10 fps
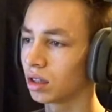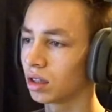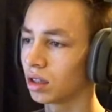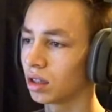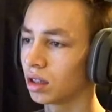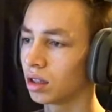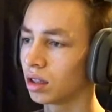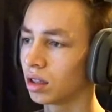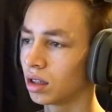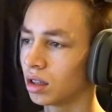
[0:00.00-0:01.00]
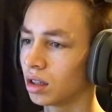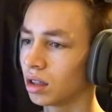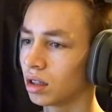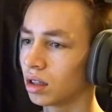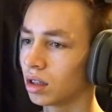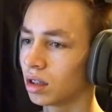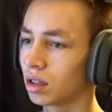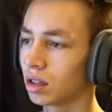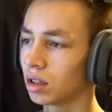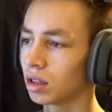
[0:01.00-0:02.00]

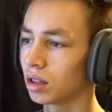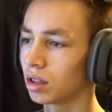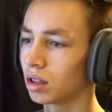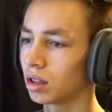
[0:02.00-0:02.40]
Nothing is said.